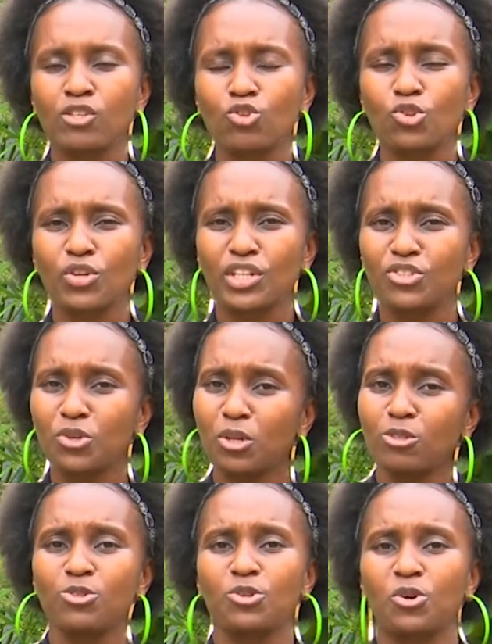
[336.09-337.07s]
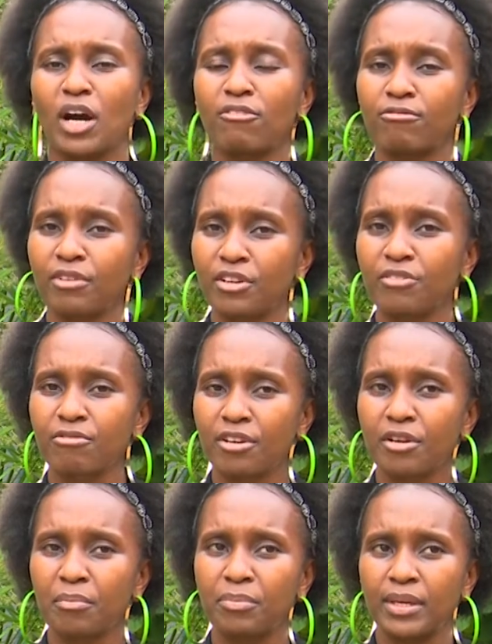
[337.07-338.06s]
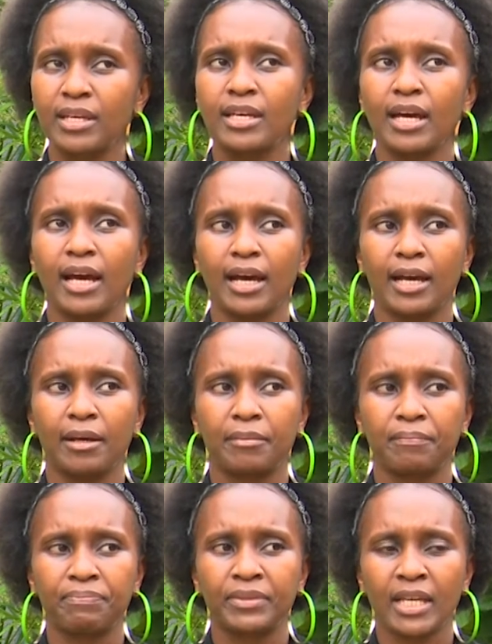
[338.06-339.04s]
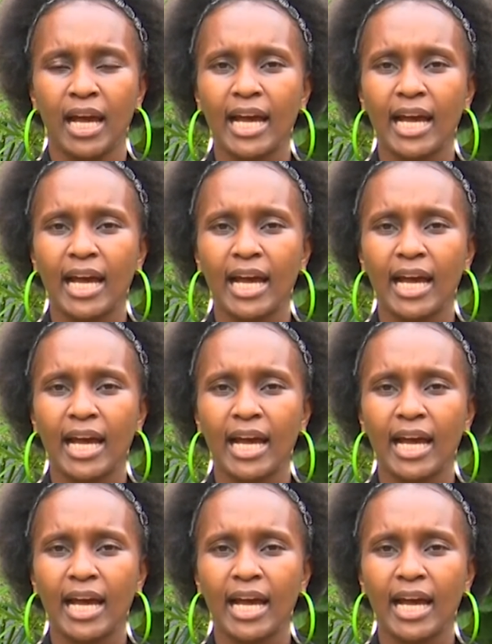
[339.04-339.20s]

So it's also a very, very big um,